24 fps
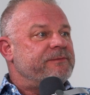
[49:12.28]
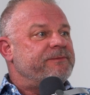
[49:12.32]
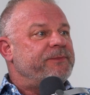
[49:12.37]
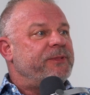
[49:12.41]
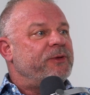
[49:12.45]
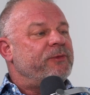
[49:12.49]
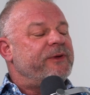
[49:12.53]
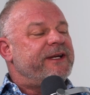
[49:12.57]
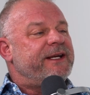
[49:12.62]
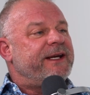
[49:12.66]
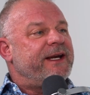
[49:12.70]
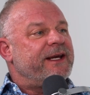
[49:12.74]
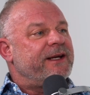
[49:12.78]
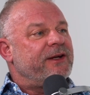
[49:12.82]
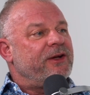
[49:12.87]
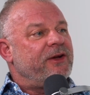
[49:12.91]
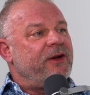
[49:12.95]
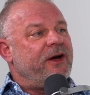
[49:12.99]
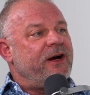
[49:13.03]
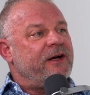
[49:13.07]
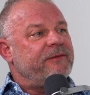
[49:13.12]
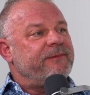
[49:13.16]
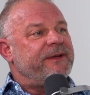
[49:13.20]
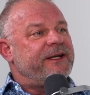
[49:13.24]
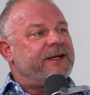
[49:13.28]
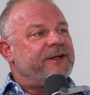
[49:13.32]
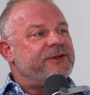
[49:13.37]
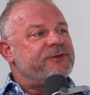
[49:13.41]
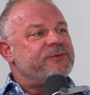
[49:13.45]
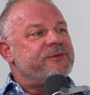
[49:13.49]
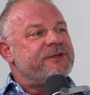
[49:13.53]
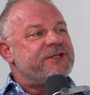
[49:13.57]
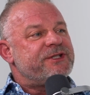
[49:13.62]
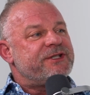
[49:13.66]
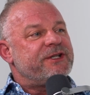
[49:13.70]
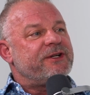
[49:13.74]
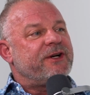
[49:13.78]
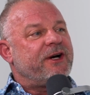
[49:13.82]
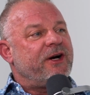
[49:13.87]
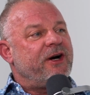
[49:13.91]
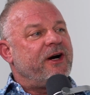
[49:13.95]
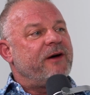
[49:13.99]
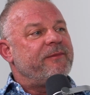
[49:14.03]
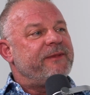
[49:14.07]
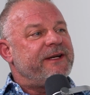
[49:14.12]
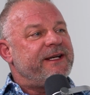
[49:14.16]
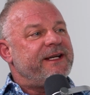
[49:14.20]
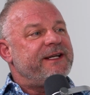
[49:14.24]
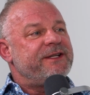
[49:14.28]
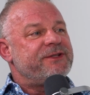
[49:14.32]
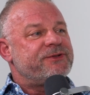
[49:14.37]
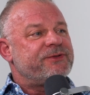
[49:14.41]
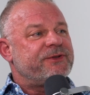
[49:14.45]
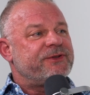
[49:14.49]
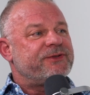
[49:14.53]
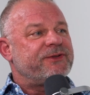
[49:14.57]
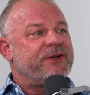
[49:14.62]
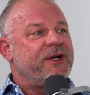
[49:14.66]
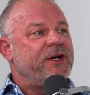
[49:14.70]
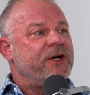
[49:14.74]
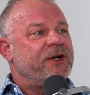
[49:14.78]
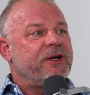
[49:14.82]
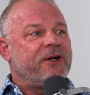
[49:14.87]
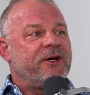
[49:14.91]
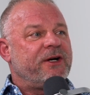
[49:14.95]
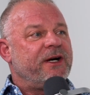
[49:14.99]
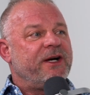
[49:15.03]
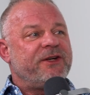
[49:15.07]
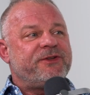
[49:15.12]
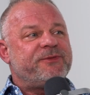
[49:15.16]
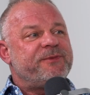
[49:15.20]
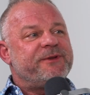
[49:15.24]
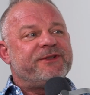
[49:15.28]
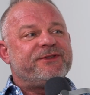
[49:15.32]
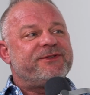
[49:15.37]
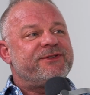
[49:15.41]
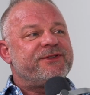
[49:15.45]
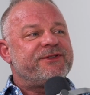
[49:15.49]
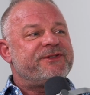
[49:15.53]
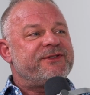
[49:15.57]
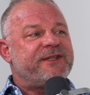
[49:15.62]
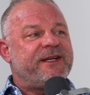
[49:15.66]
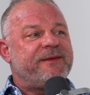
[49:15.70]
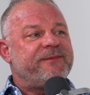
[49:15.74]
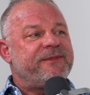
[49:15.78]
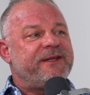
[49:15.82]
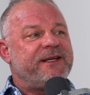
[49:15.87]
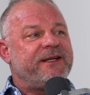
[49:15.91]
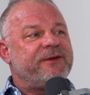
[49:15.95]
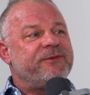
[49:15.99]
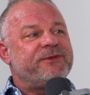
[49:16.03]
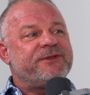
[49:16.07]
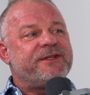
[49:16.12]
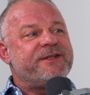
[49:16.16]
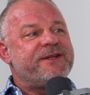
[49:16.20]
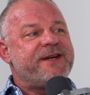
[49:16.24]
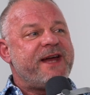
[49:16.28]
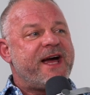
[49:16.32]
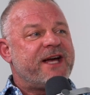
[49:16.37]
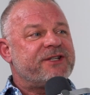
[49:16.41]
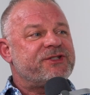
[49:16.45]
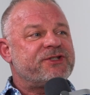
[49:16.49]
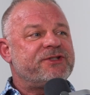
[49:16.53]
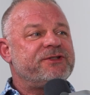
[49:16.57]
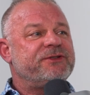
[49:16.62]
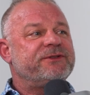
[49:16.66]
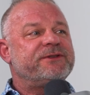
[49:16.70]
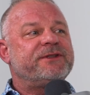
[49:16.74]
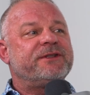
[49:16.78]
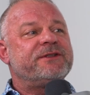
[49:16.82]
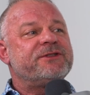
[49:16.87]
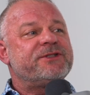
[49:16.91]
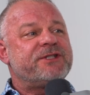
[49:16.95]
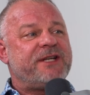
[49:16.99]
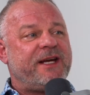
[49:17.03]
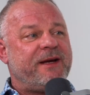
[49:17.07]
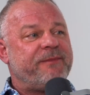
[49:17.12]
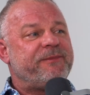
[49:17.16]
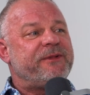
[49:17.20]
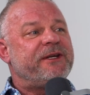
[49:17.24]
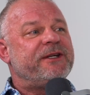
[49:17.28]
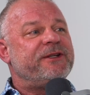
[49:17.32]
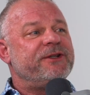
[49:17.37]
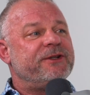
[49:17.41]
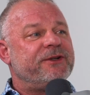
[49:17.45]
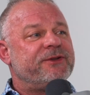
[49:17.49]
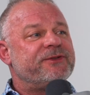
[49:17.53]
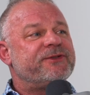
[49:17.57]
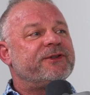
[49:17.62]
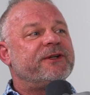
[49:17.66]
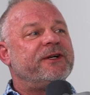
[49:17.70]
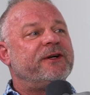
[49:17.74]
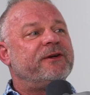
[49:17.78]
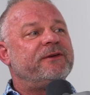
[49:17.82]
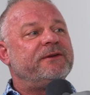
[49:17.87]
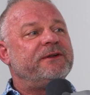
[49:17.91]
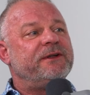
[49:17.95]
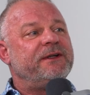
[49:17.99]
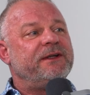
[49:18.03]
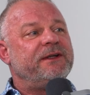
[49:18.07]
But we get along because we share common interests. Her husband is the same thing. He was a national champion years ago.